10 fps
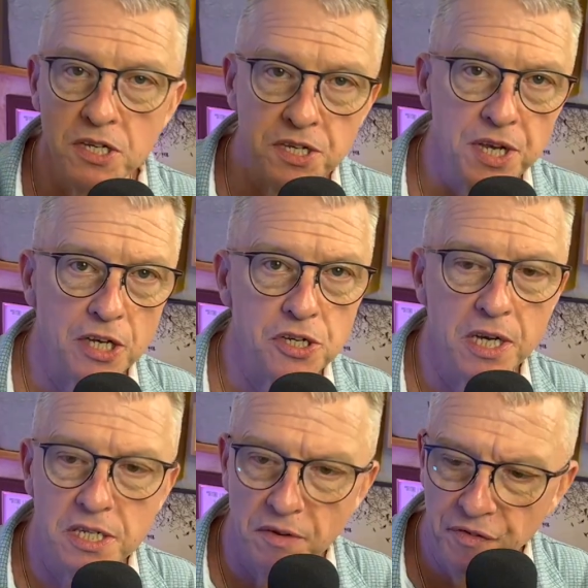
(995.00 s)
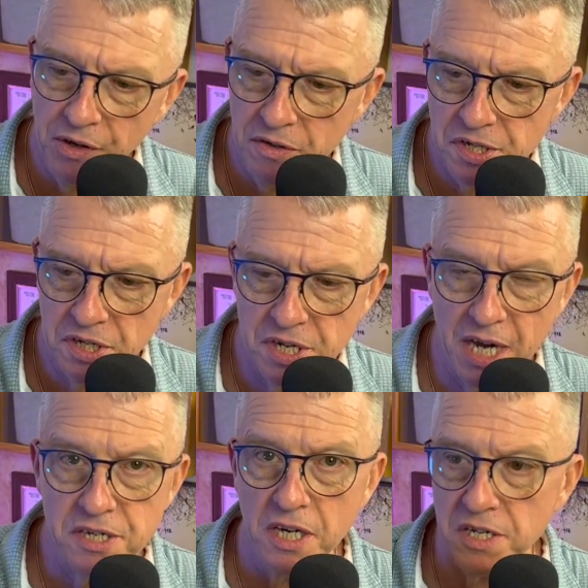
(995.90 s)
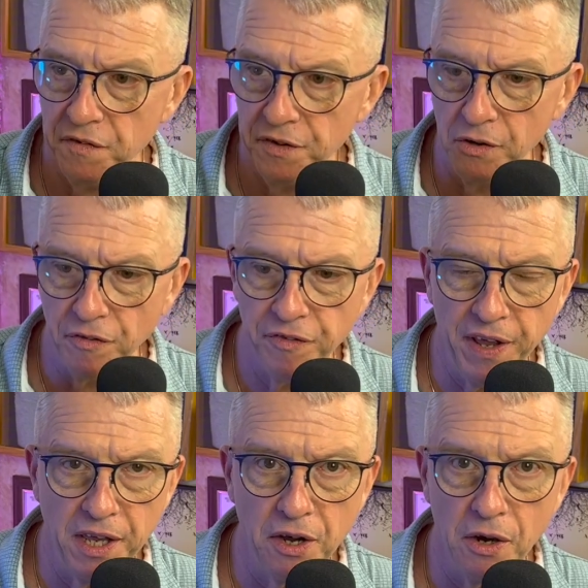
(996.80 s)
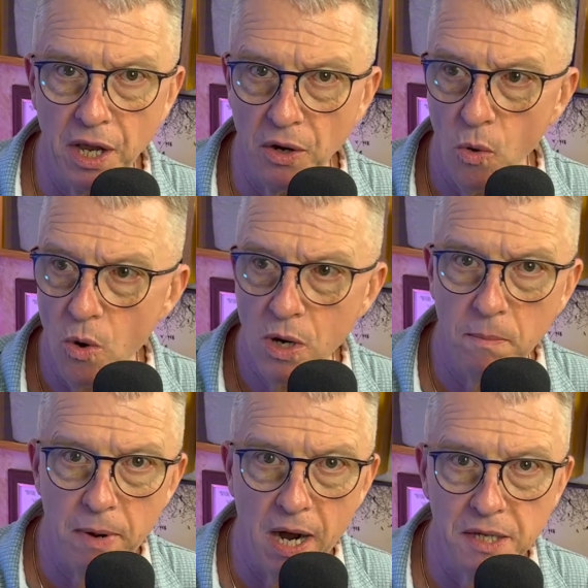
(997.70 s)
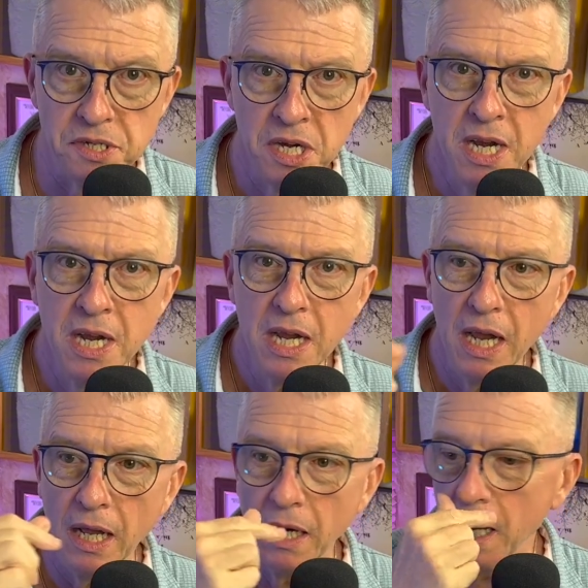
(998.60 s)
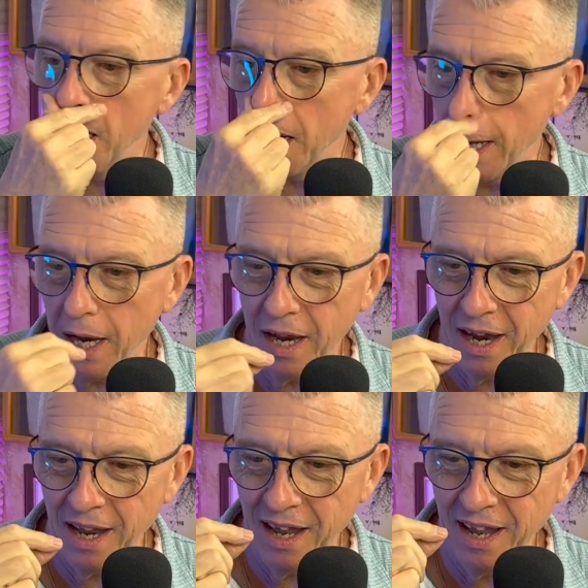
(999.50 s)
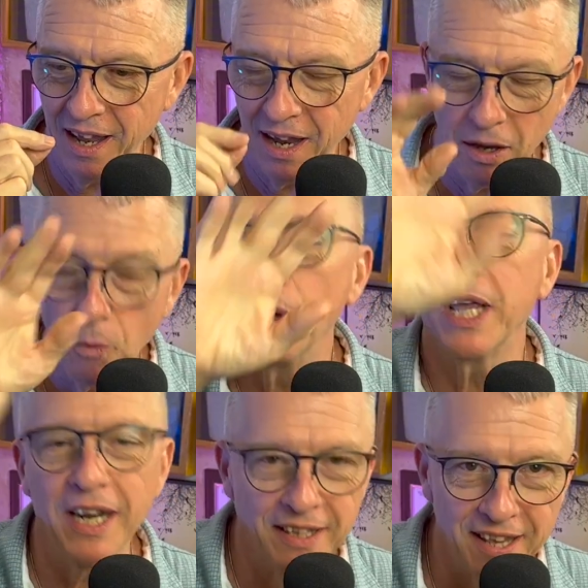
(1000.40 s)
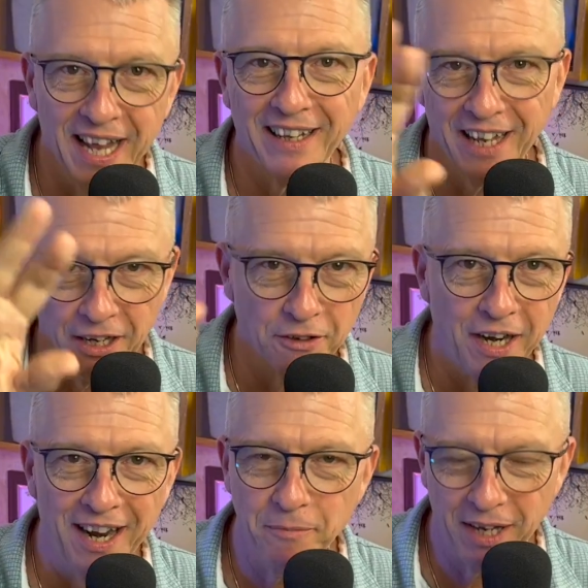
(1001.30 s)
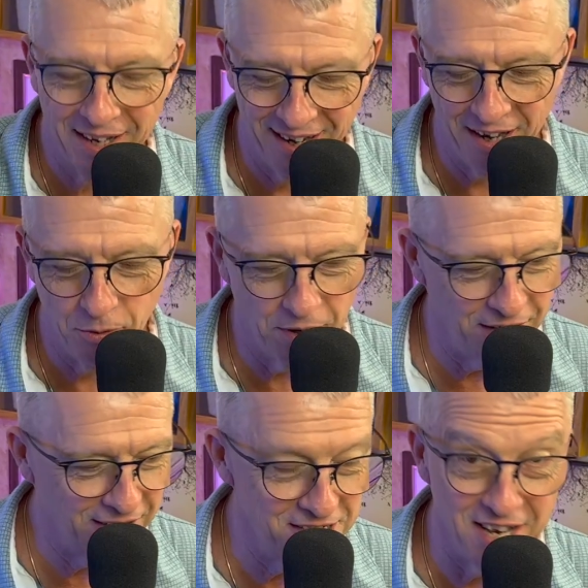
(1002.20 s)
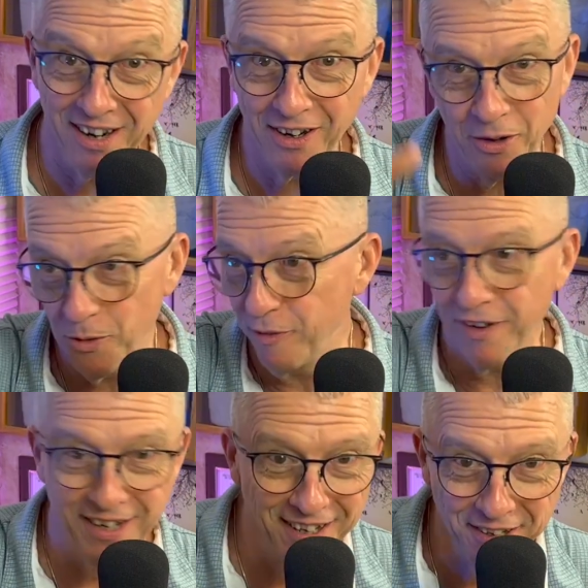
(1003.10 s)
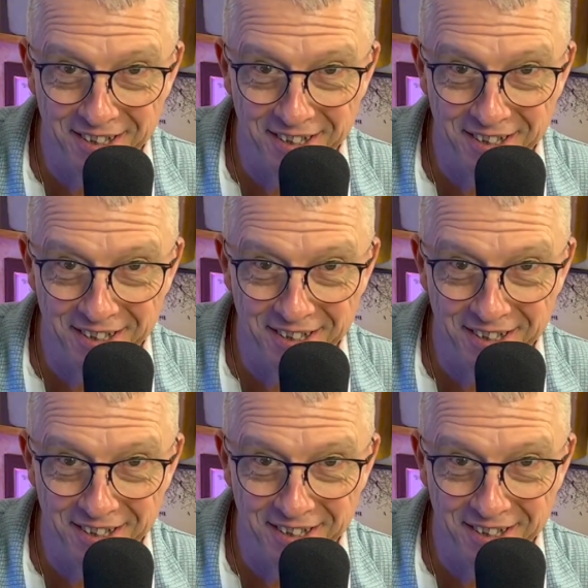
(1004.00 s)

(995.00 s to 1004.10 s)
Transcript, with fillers: it's not, it's a fear of success. It's a fear of failure. It all combines and I, I we'll get into that later, right? I'm not gonna, I don't want to, because then I'll go off on another